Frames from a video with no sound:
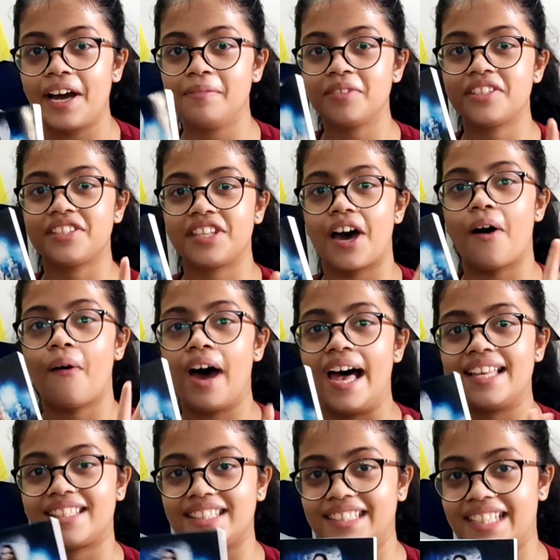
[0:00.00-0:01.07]
I'm so
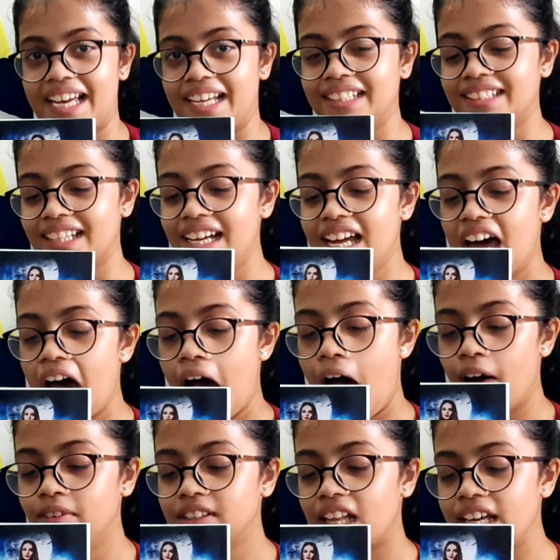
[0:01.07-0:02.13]
hesitant.
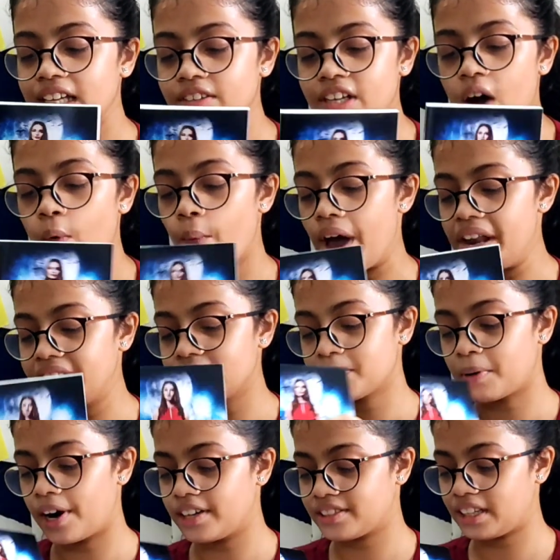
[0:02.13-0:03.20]
I was like, when this
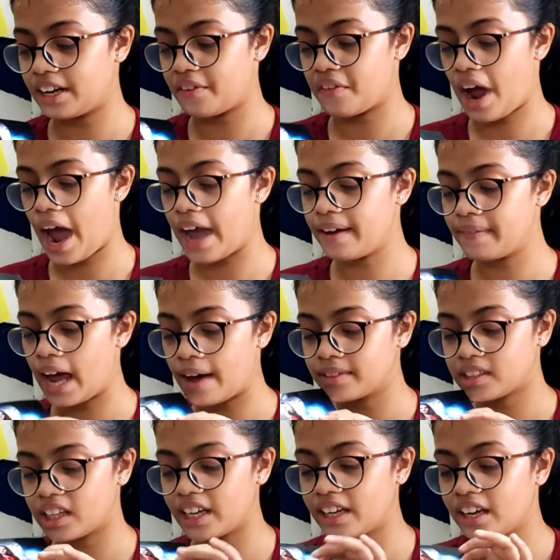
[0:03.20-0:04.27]
parcel arrived, I
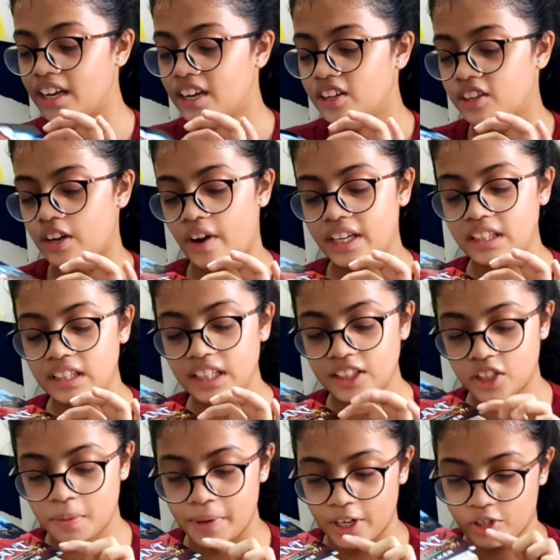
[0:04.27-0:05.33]
was like, I need
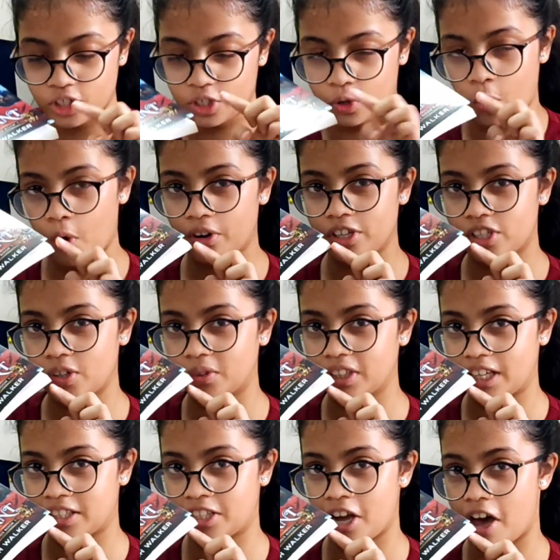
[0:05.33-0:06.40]
to make sure the corners don't
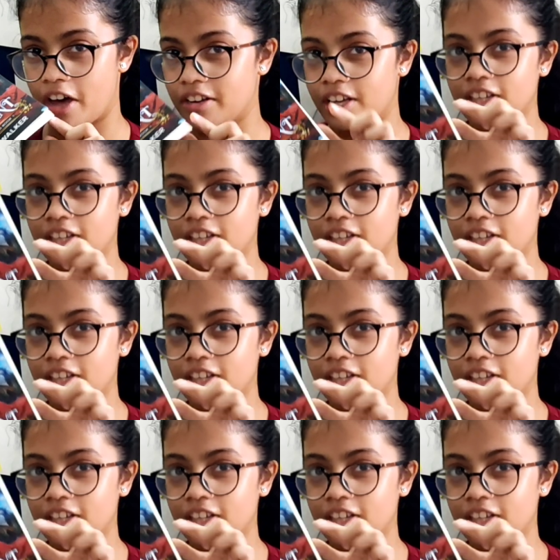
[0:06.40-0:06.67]
get turned.